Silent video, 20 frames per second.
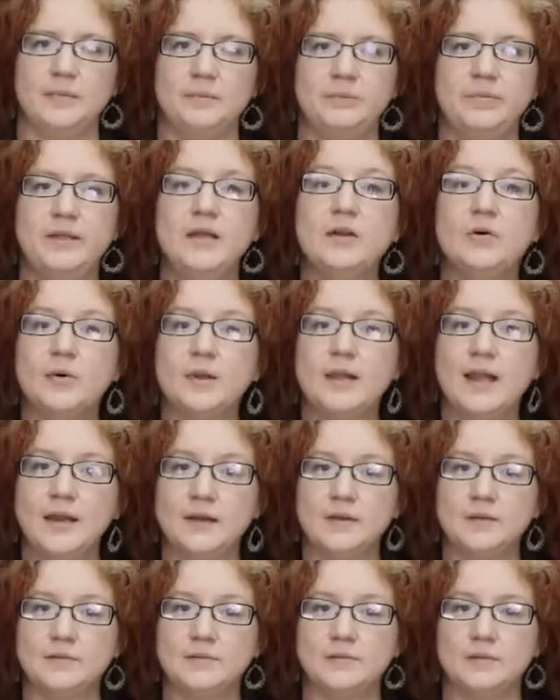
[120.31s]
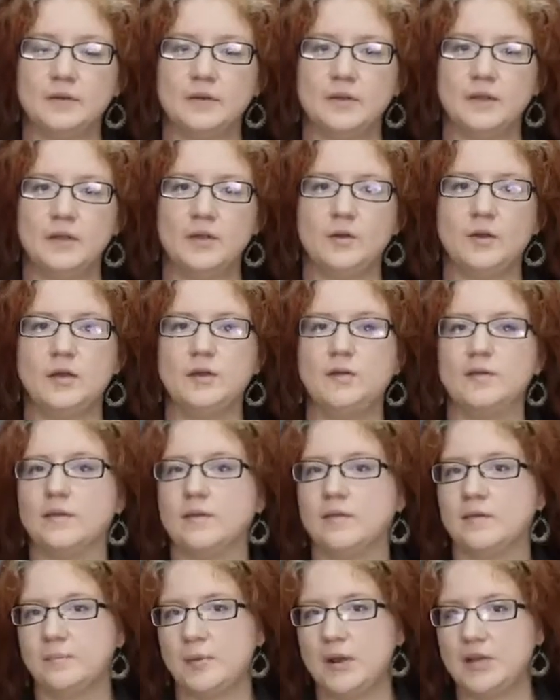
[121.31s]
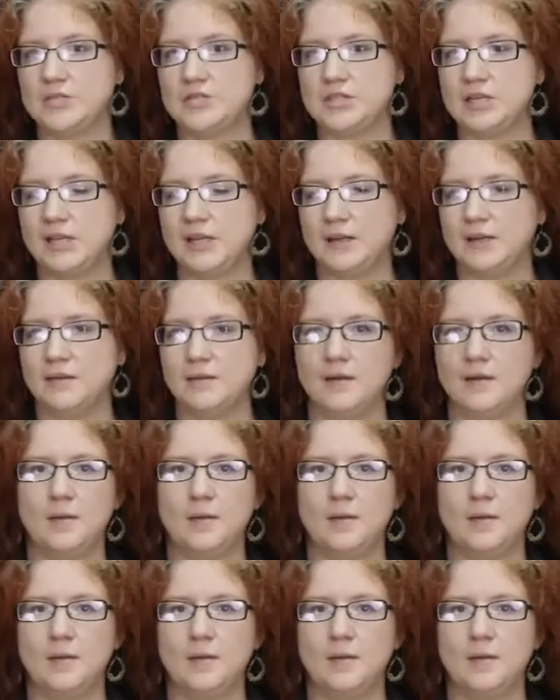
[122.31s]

Be creative. You can use a spreadsheet,